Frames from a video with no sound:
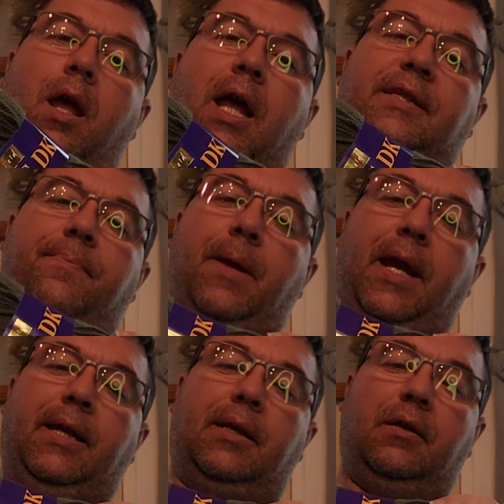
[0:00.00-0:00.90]
It's
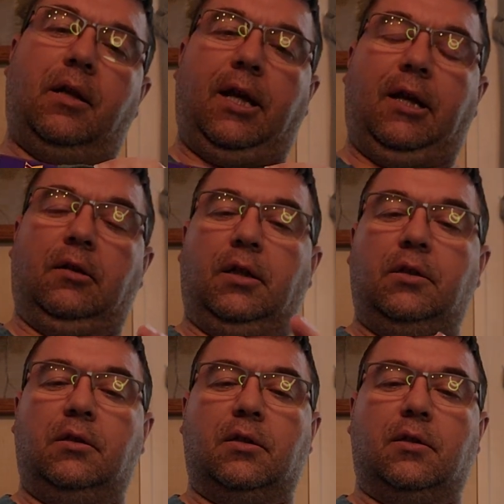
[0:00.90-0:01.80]
made in
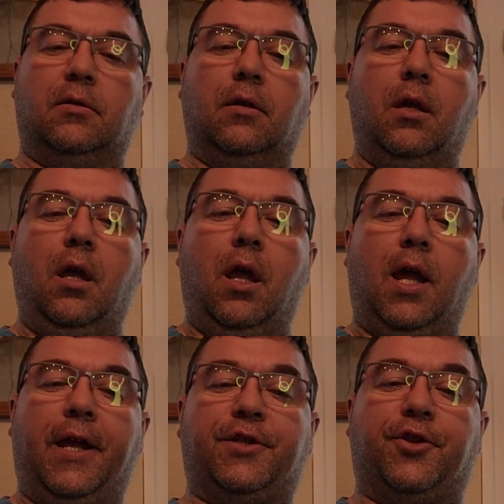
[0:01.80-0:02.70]
England.
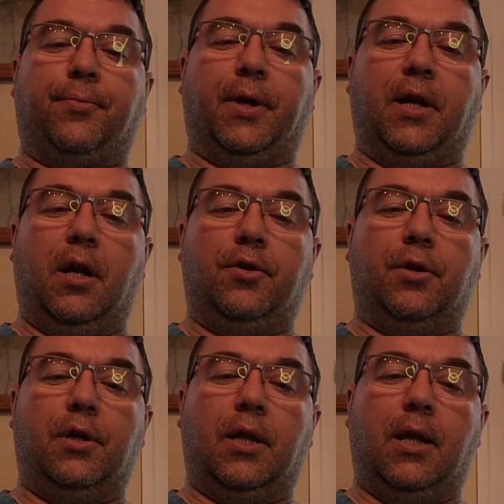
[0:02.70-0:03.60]
It's
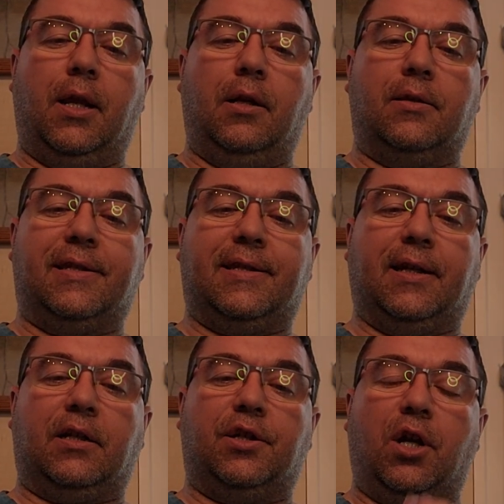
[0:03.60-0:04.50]
306